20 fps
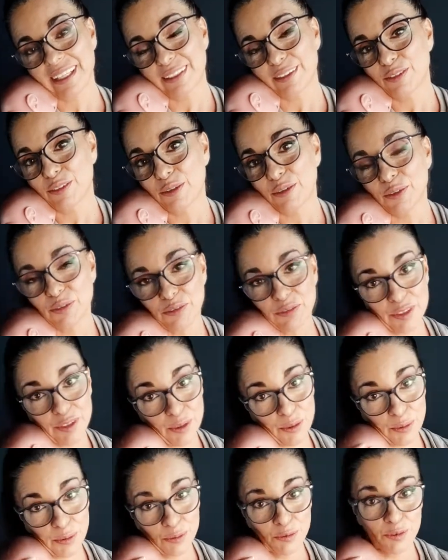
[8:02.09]
Well, I
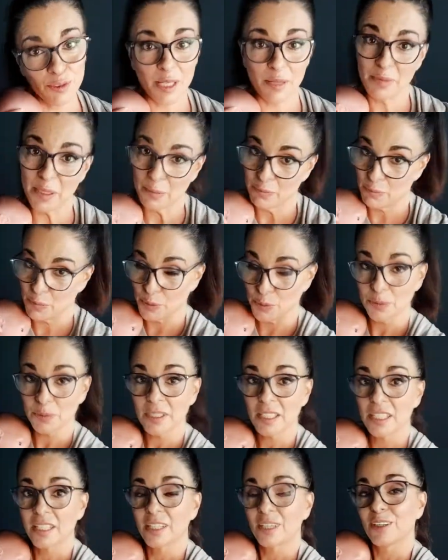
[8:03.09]
hope you liked this
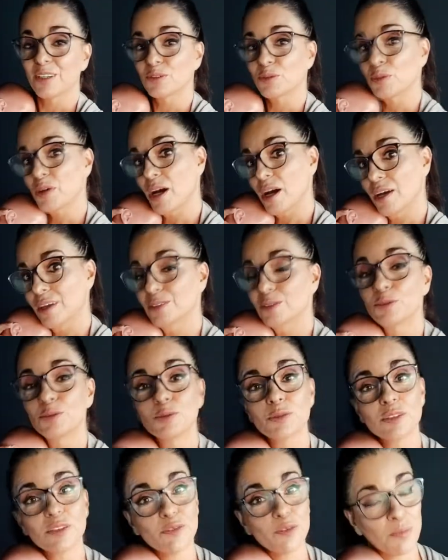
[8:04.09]
video because we
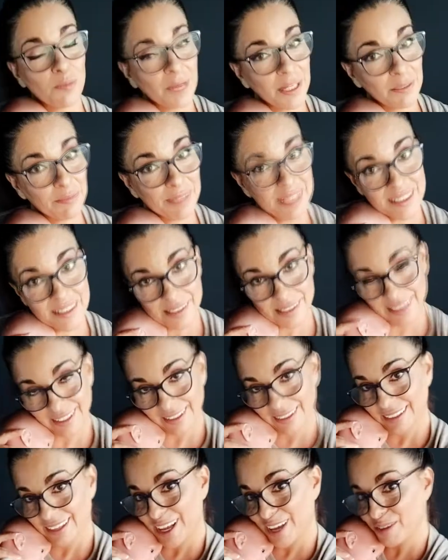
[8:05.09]
really enjoyed doing it.